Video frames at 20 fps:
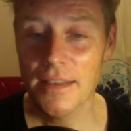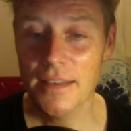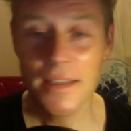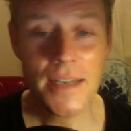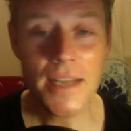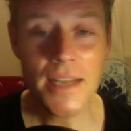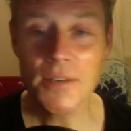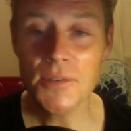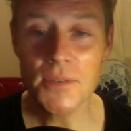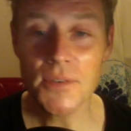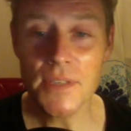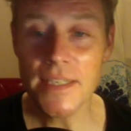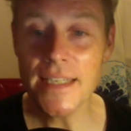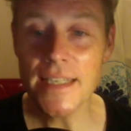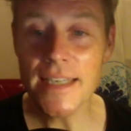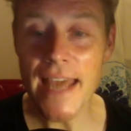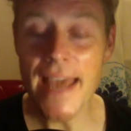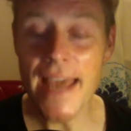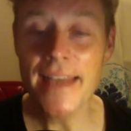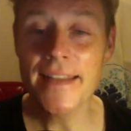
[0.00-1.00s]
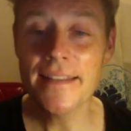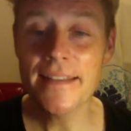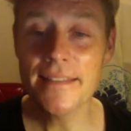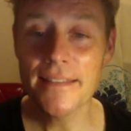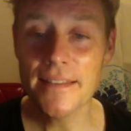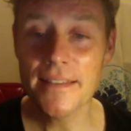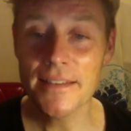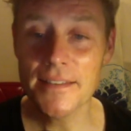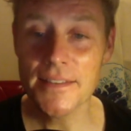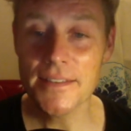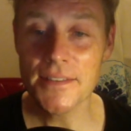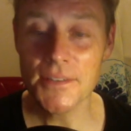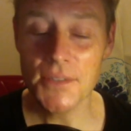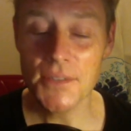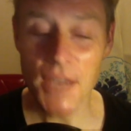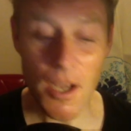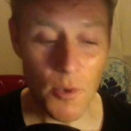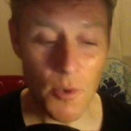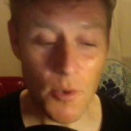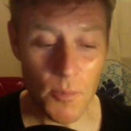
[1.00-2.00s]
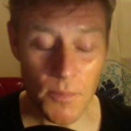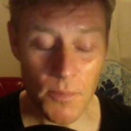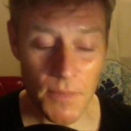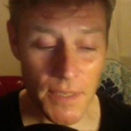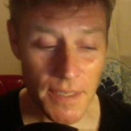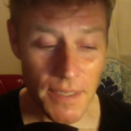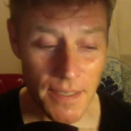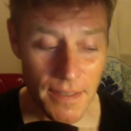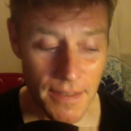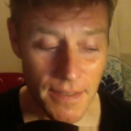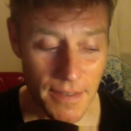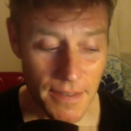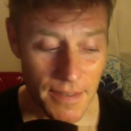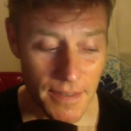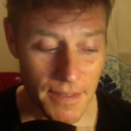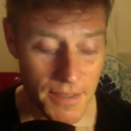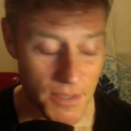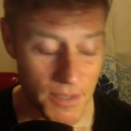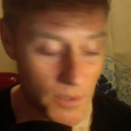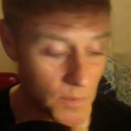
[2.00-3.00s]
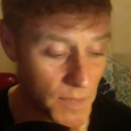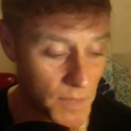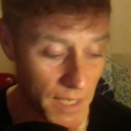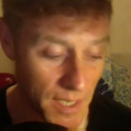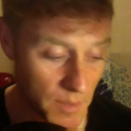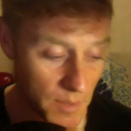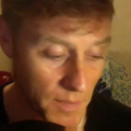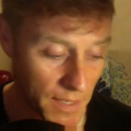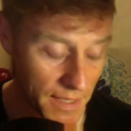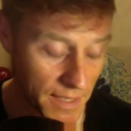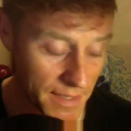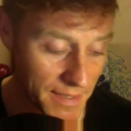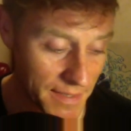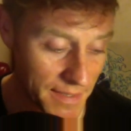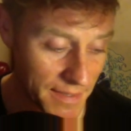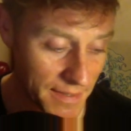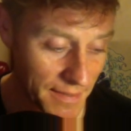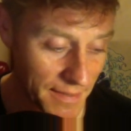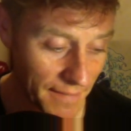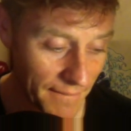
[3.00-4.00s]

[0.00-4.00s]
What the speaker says: and I don't need anything to help me to be at peace.